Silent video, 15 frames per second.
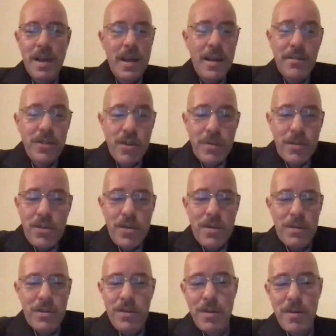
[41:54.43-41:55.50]
to
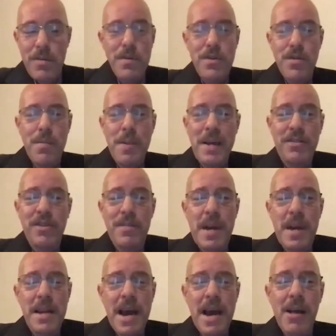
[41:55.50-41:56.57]
the best of
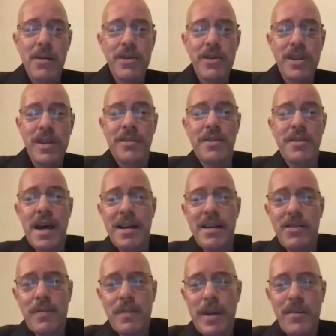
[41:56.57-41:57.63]
my knowledge, and it's not
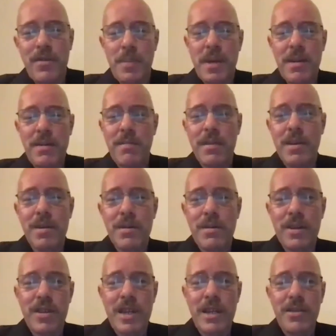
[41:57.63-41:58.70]
as if I've spent
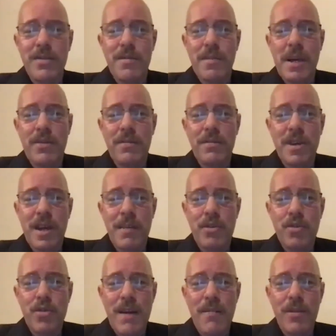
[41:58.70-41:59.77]
extensive amounts of time
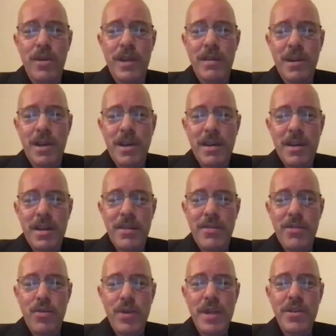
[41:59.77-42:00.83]
traveling in
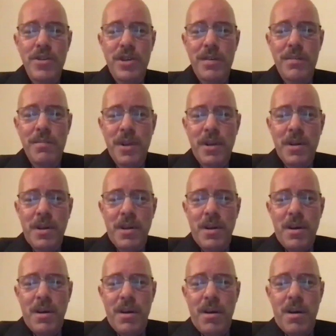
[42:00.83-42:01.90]
the region
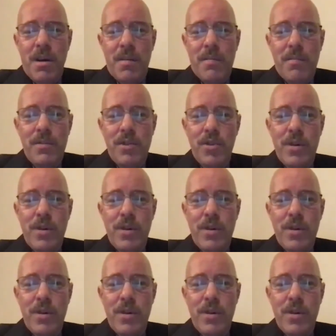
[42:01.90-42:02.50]
during the